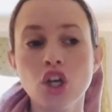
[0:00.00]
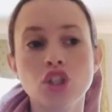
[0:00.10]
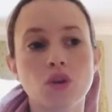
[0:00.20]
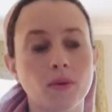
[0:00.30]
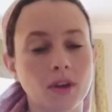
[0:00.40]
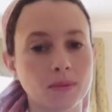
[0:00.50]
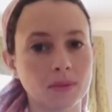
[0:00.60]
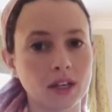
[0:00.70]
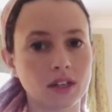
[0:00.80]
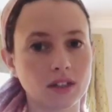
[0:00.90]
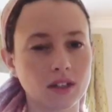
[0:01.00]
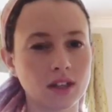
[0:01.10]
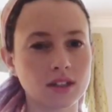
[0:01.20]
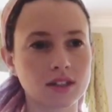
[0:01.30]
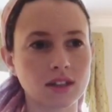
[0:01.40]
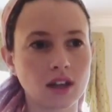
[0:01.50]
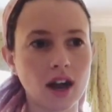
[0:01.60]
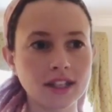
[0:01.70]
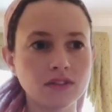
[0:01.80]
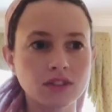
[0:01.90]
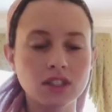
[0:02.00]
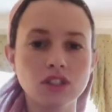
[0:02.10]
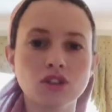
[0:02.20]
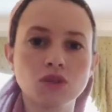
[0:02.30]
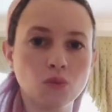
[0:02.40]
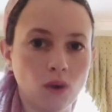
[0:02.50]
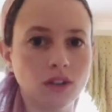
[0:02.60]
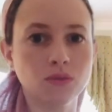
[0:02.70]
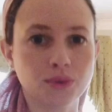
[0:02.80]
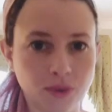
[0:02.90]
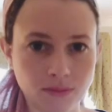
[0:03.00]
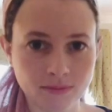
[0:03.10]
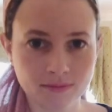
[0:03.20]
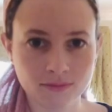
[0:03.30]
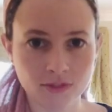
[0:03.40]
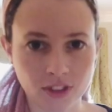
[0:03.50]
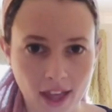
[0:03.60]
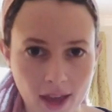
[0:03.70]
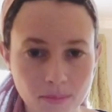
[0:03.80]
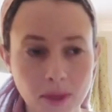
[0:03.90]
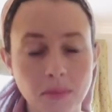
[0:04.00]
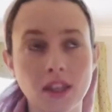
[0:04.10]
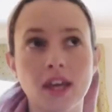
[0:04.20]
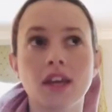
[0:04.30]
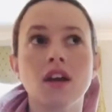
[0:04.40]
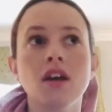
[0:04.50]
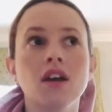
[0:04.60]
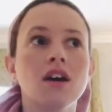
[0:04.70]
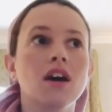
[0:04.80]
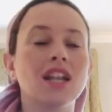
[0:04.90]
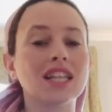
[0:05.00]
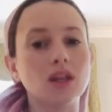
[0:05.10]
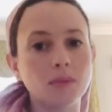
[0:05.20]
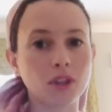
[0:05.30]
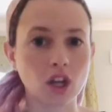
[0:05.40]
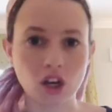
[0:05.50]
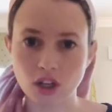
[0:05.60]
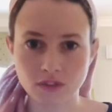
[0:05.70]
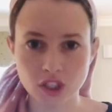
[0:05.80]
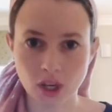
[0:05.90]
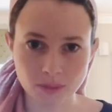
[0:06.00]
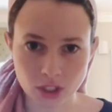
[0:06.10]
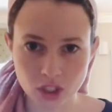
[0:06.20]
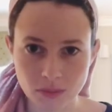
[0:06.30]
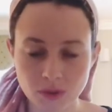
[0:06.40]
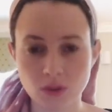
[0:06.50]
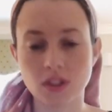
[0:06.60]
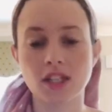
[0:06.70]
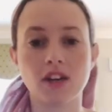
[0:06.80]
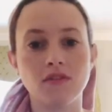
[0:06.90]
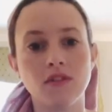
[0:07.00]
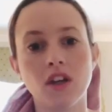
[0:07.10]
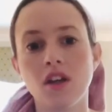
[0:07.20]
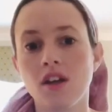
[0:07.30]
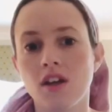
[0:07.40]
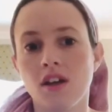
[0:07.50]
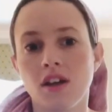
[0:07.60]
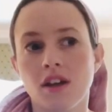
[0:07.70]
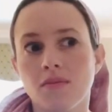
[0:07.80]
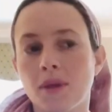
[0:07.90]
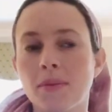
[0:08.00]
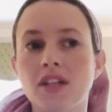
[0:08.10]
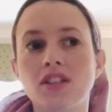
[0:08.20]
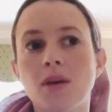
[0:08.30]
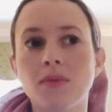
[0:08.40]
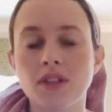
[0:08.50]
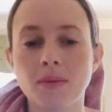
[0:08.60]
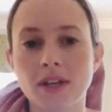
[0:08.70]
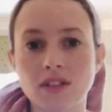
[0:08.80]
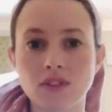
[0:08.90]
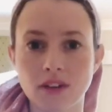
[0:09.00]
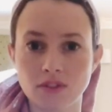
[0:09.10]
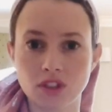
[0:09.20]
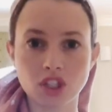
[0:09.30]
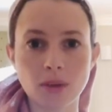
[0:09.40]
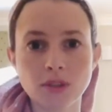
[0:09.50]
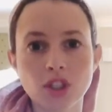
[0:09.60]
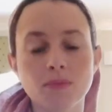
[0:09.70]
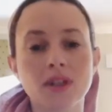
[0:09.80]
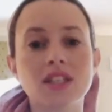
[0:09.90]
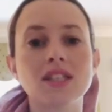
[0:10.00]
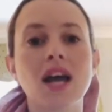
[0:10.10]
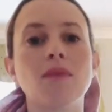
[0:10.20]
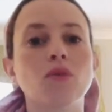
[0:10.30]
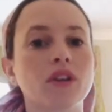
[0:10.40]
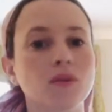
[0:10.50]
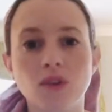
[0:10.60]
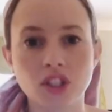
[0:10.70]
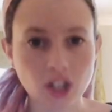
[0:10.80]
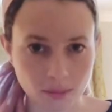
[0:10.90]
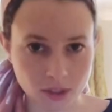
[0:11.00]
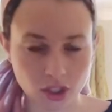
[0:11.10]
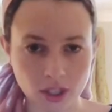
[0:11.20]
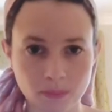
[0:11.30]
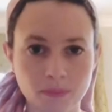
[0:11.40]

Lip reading: So it is kind of considered one room for that, maybe like a little bit longer of a shopping trip. So instead of, maybe I'll double the amount of time for the shopping trip, but it's not more than one shopping trip.